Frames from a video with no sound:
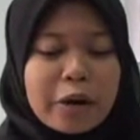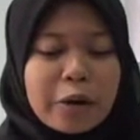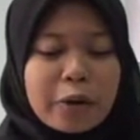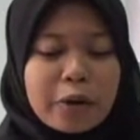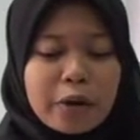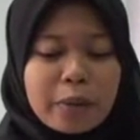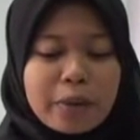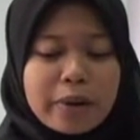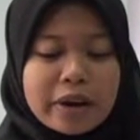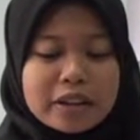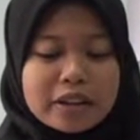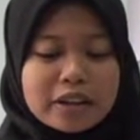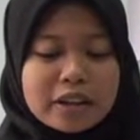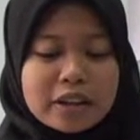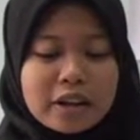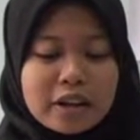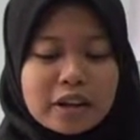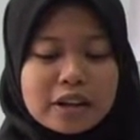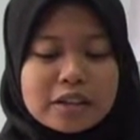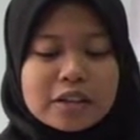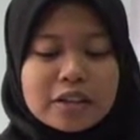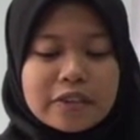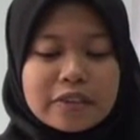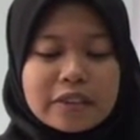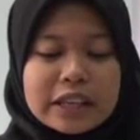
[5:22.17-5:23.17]
whereby the
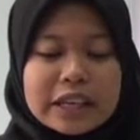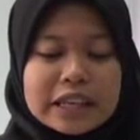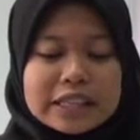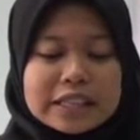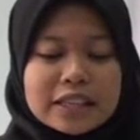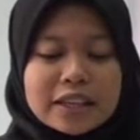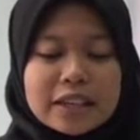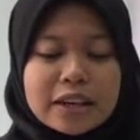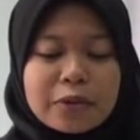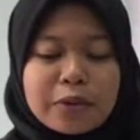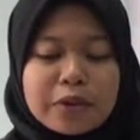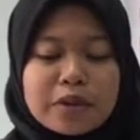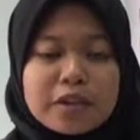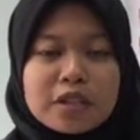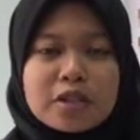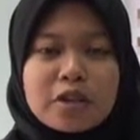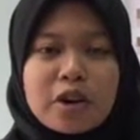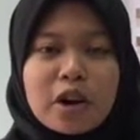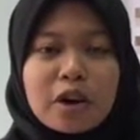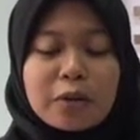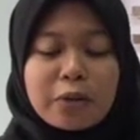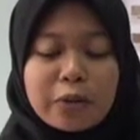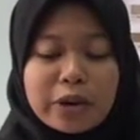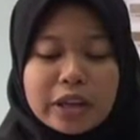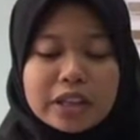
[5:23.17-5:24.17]
cause of the incident was
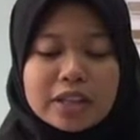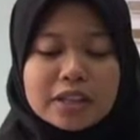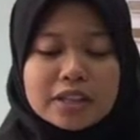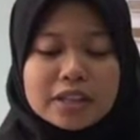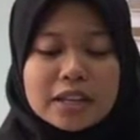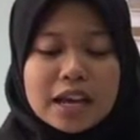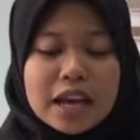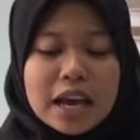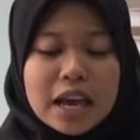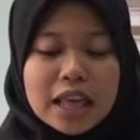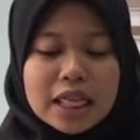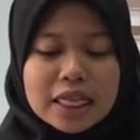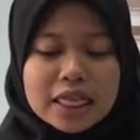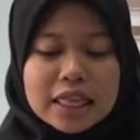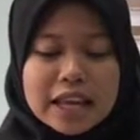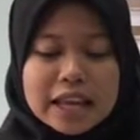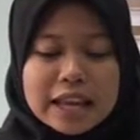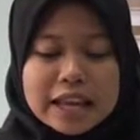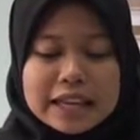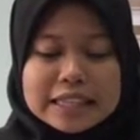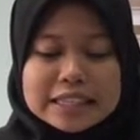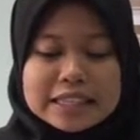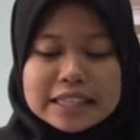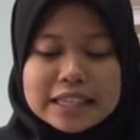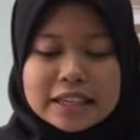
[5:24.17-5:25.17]
strong winds
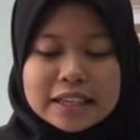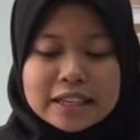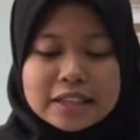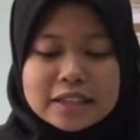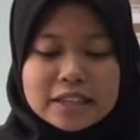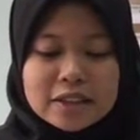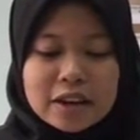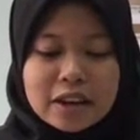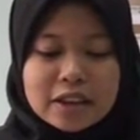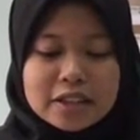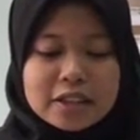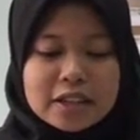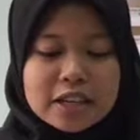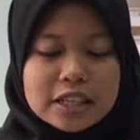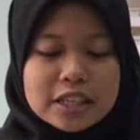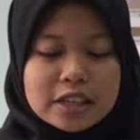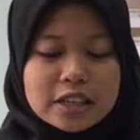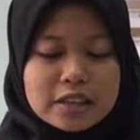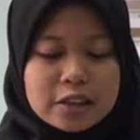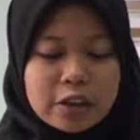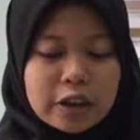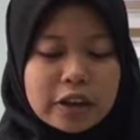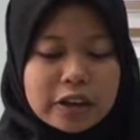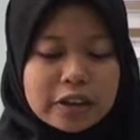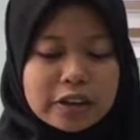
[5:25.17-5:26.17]
that exceeded structure's
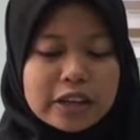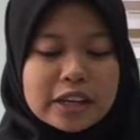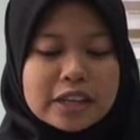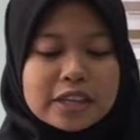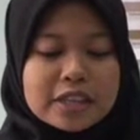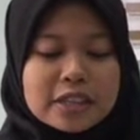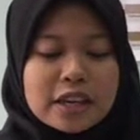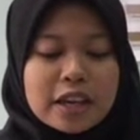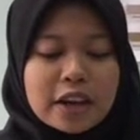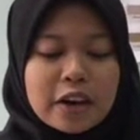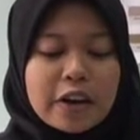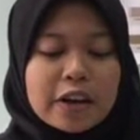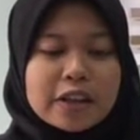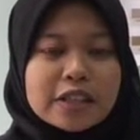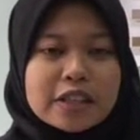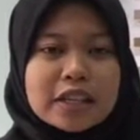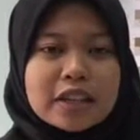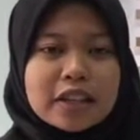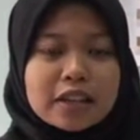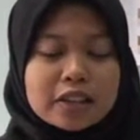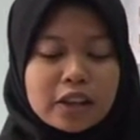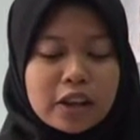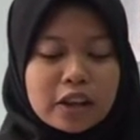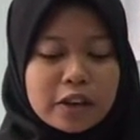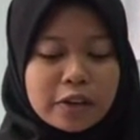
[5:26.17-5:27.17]
tolerance, causing
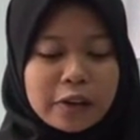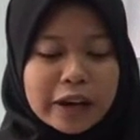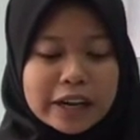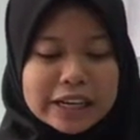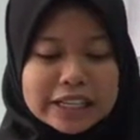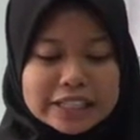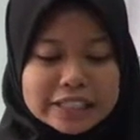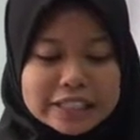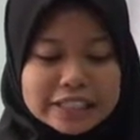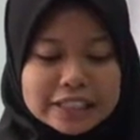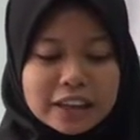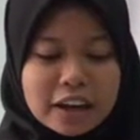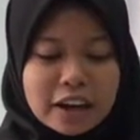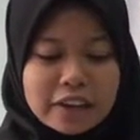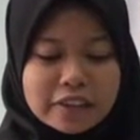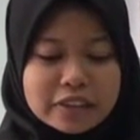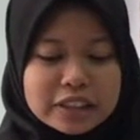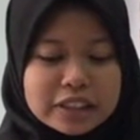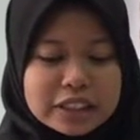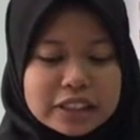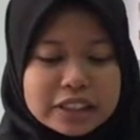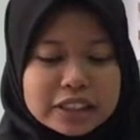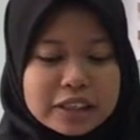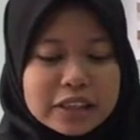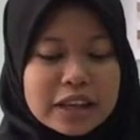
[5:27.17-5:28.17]
the tall rider of
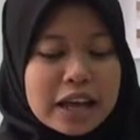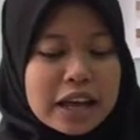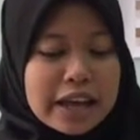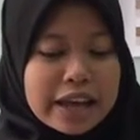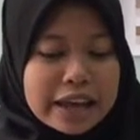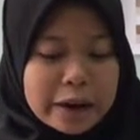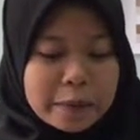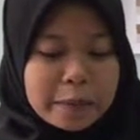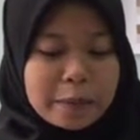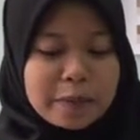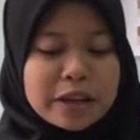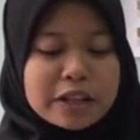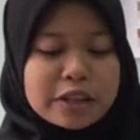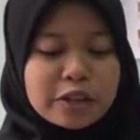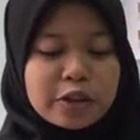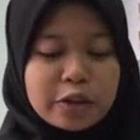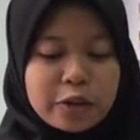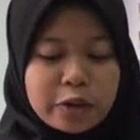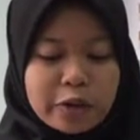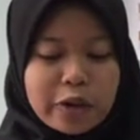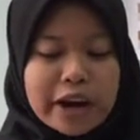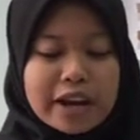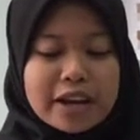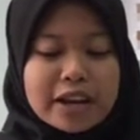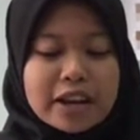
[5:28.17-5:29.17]
the airplane to
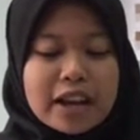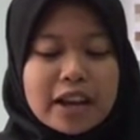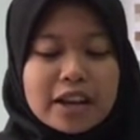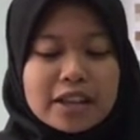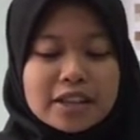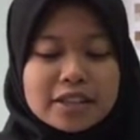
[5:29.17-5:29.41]
crack,